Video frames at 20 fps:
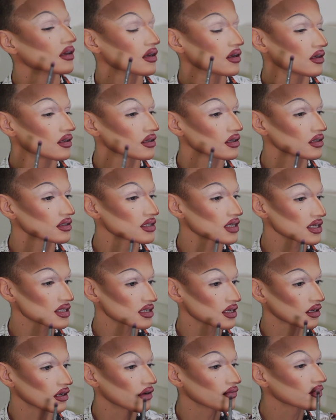Uh,
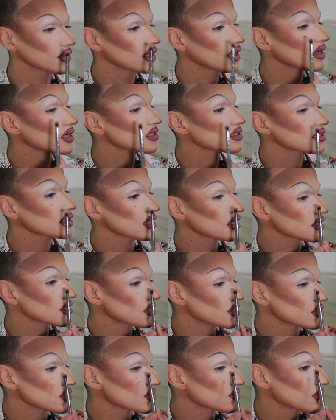dusting off the excess
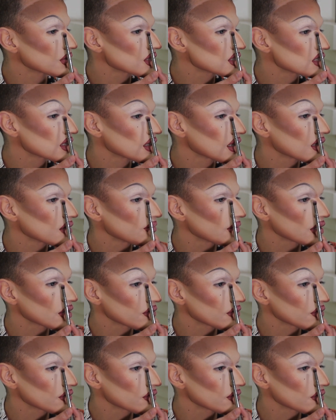and just placing that in my